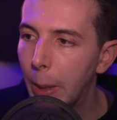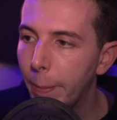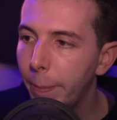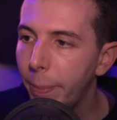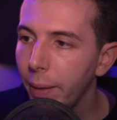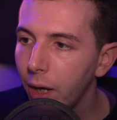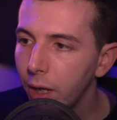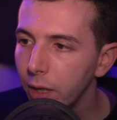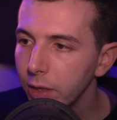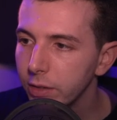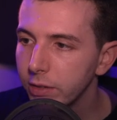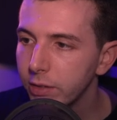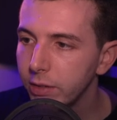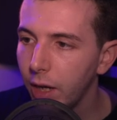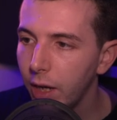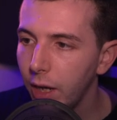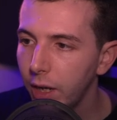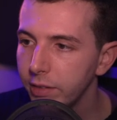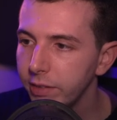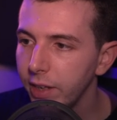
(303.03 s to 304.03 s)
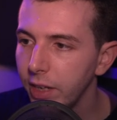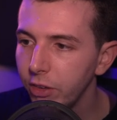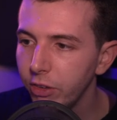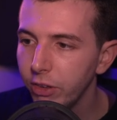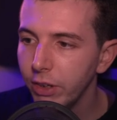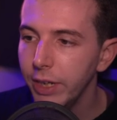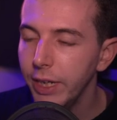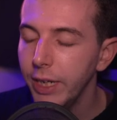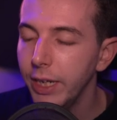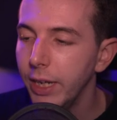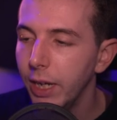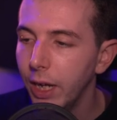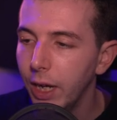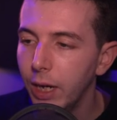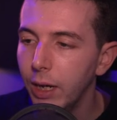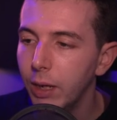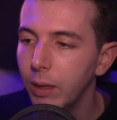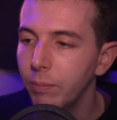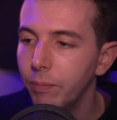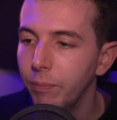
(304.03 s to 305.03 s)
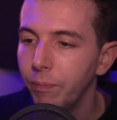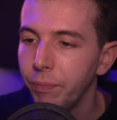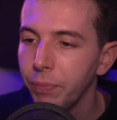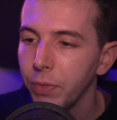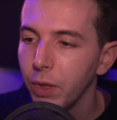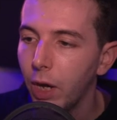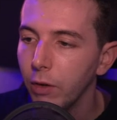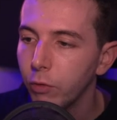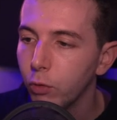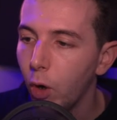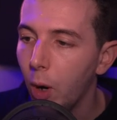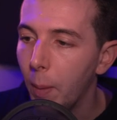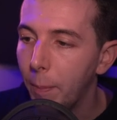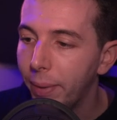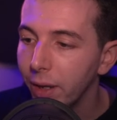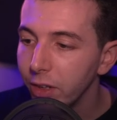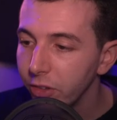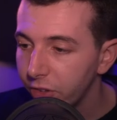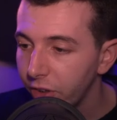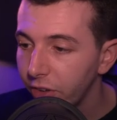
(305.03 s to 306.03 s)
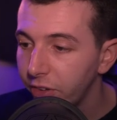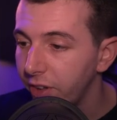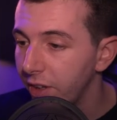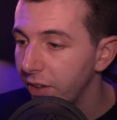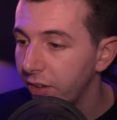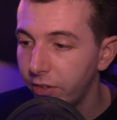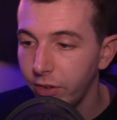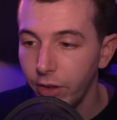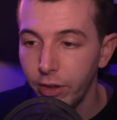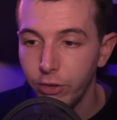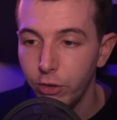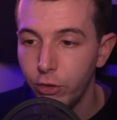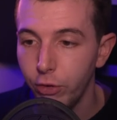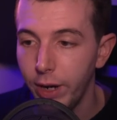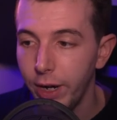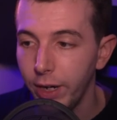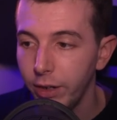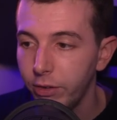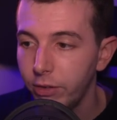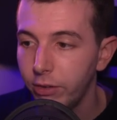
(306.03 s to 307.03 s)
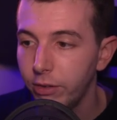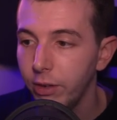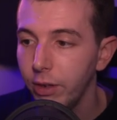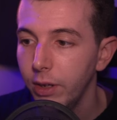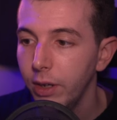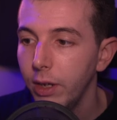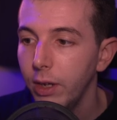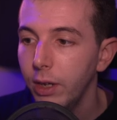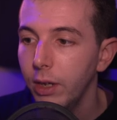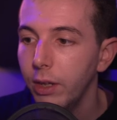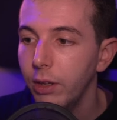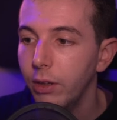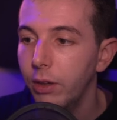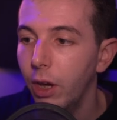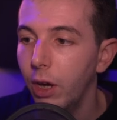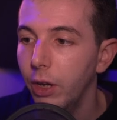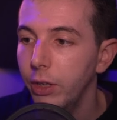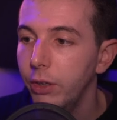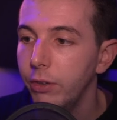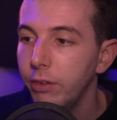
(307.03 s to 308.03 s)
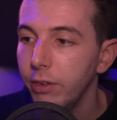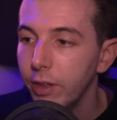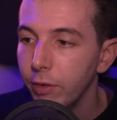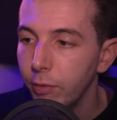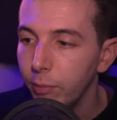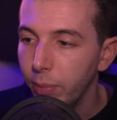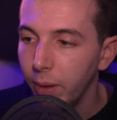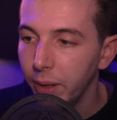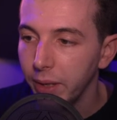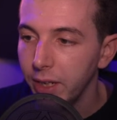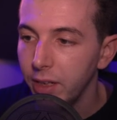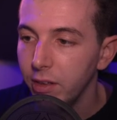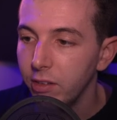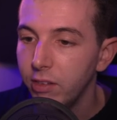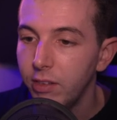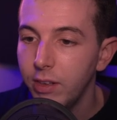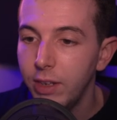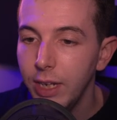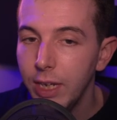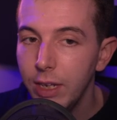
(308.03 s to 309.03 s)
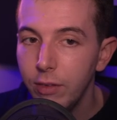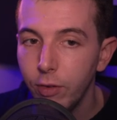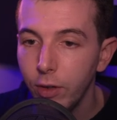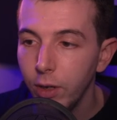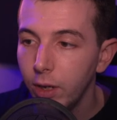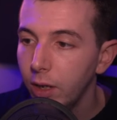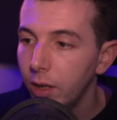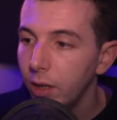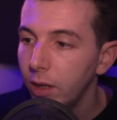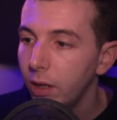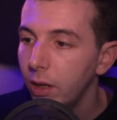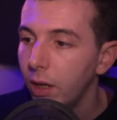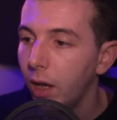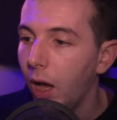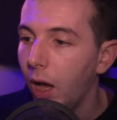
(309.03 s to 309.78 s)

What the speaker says: But essentially, I've got a bunch of synthesizer tracks that are using different plugins, Diva,